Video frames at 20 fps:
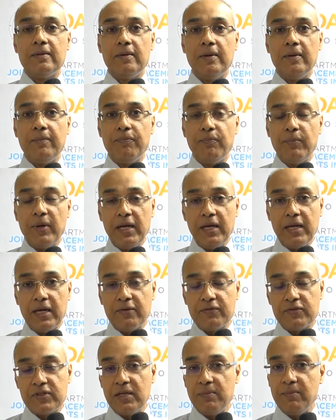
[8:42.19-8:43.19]
Um, many,
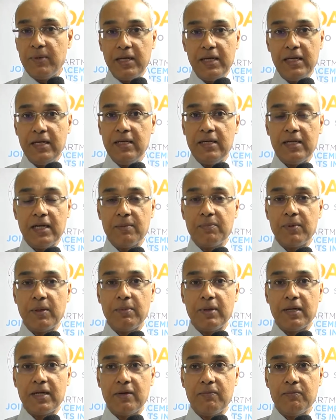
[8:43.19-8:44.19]
I've seen many young
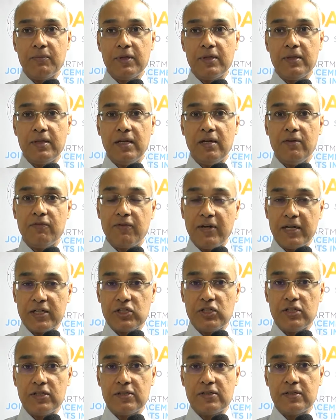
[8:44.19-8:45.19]
people come with uh,
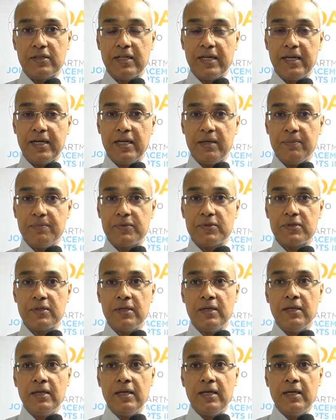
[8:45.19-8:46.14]
fractures in their hips,